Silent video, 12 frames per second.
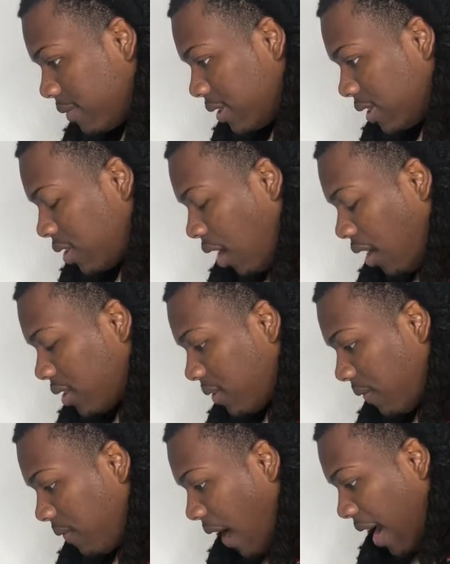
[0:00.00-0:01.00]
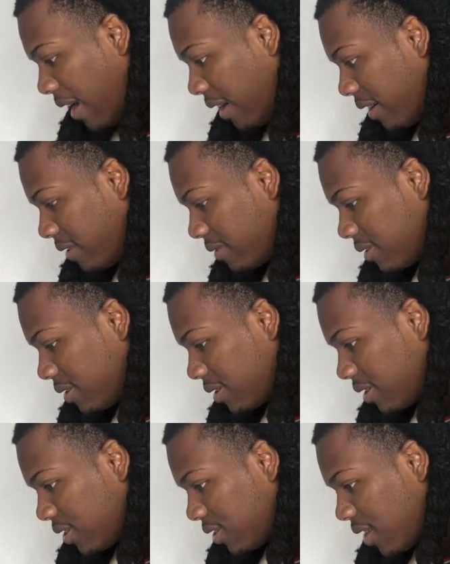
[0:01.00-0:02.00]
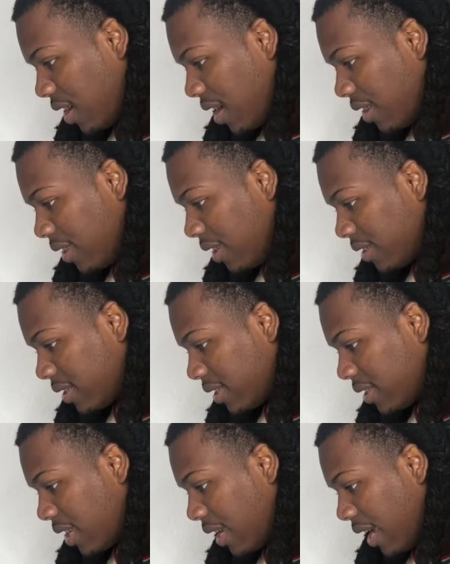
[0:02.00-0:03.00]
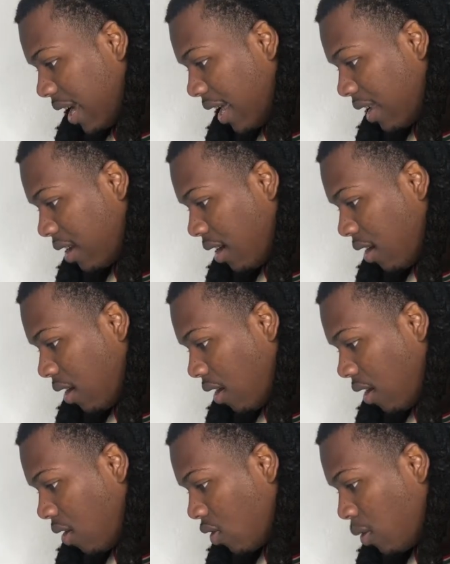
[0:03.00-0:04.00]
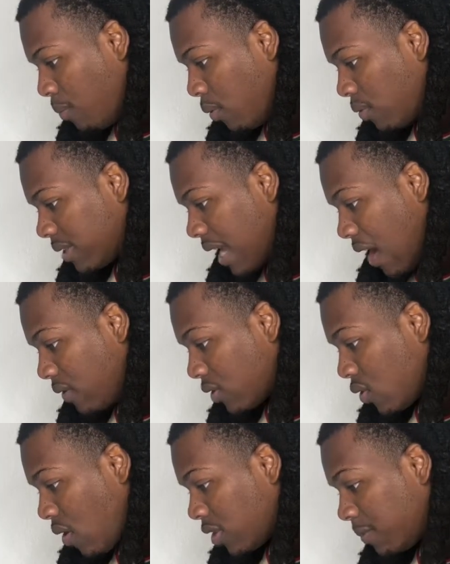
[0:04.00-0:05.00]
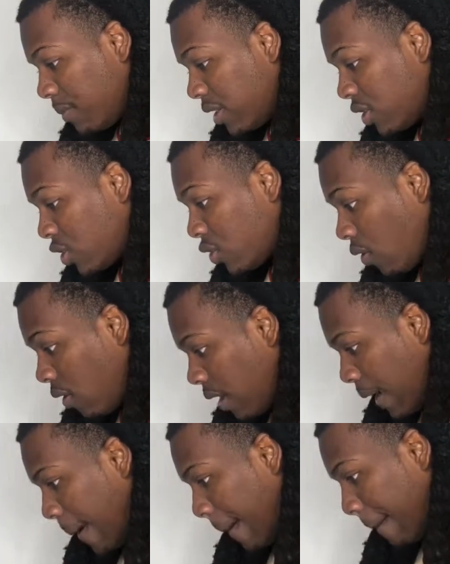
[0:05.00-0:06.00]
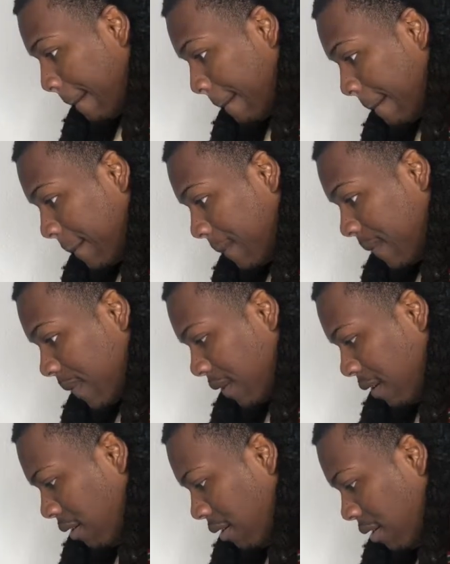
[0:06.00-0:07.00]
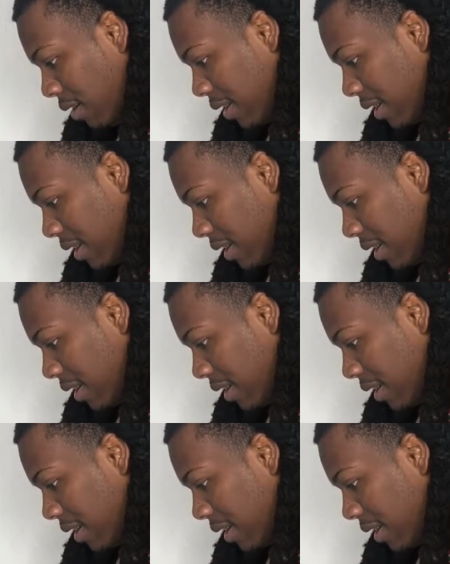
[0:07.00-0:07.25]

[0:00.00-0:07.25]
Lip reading: Starting to fight. This is the end. Okabura Town is going to be destroyed. Oh.